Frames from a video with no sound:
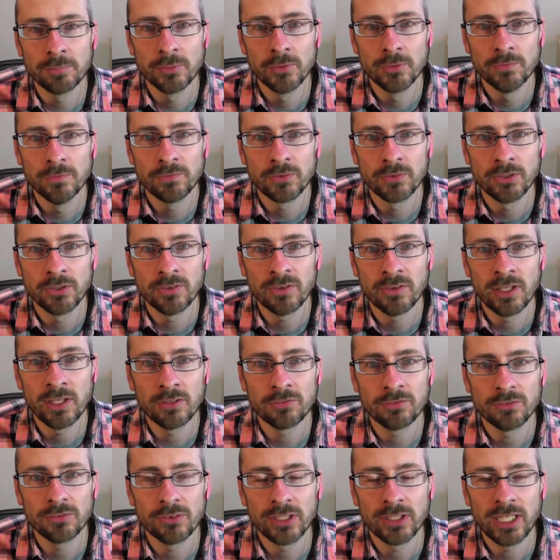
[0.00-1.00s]
pool for its
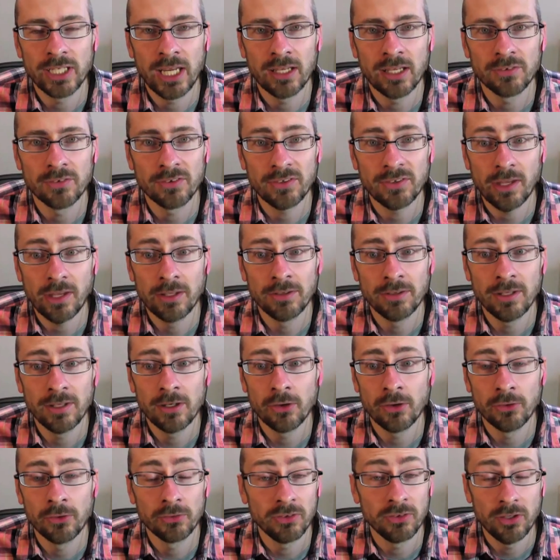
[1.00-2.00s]
natural gas, and they
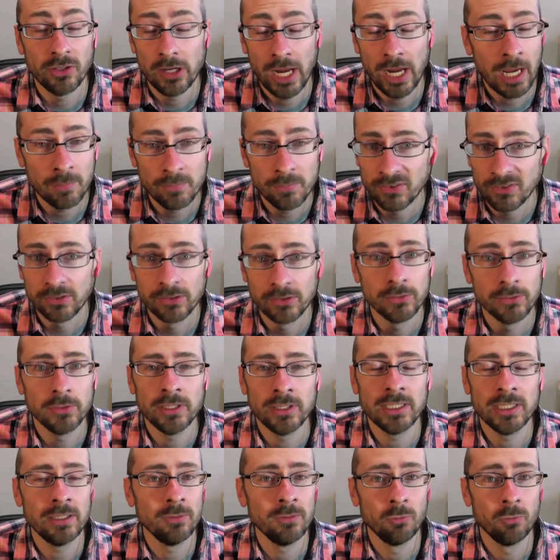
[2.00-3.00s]
are
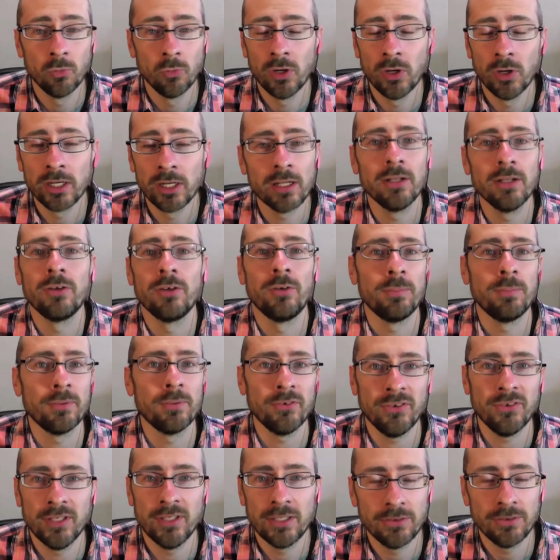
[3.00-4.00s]
absolutely
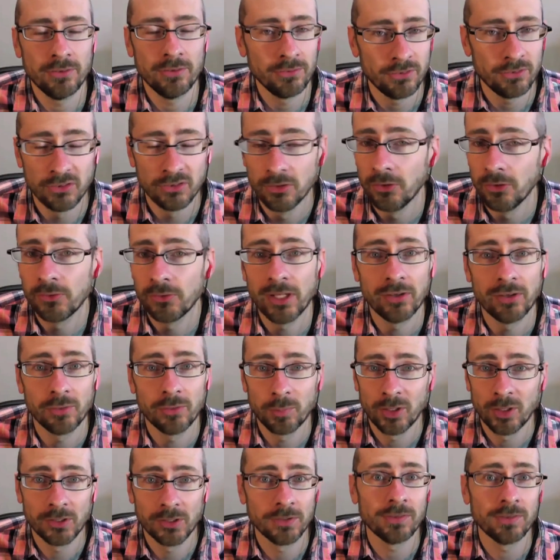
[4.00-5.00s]
100%. There's no doubt
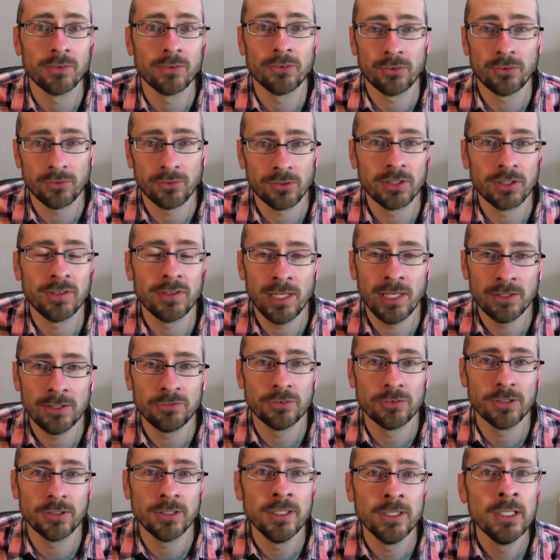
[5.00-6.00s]
about it. They're turning to
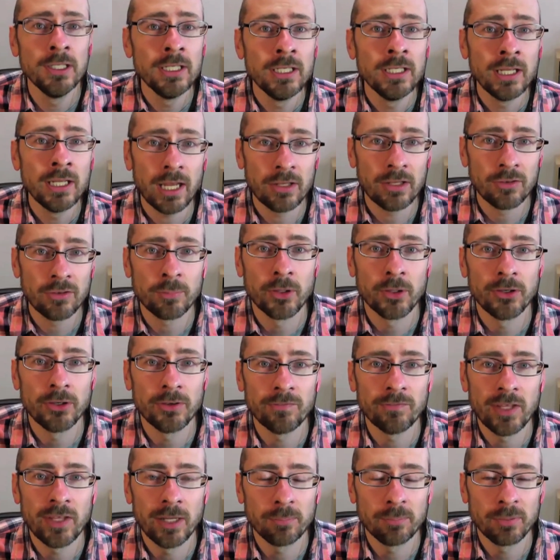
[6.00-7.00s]
Asia as part
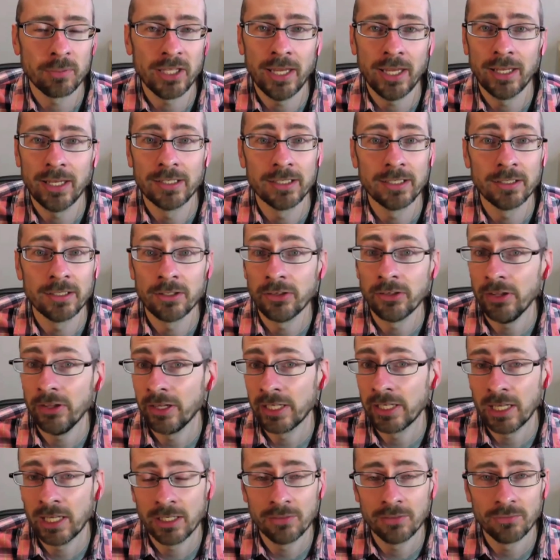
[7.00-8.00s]
of that plan. And
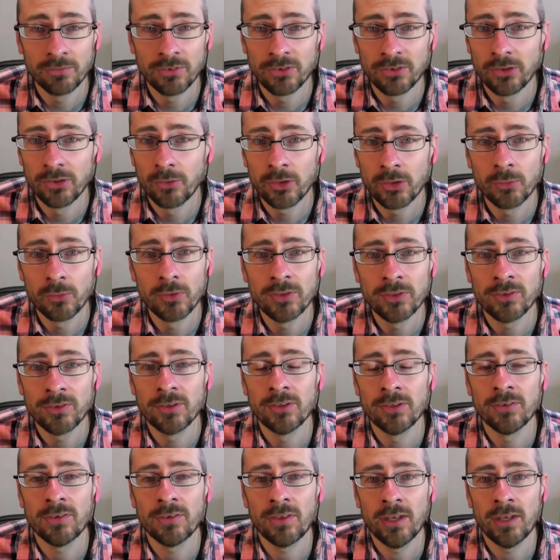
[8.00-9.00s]
again, it was no
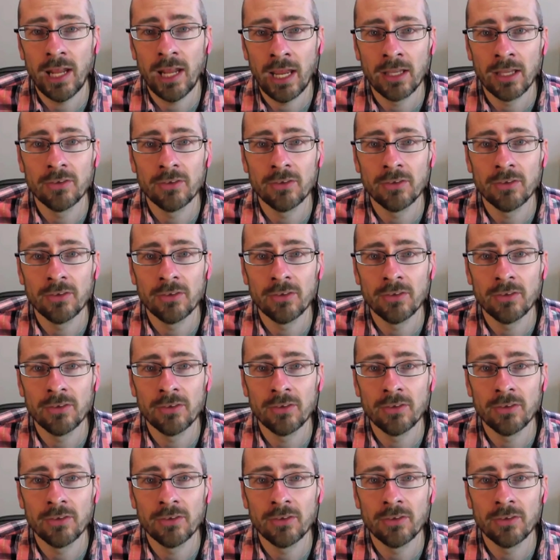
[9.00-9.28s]
coincidence that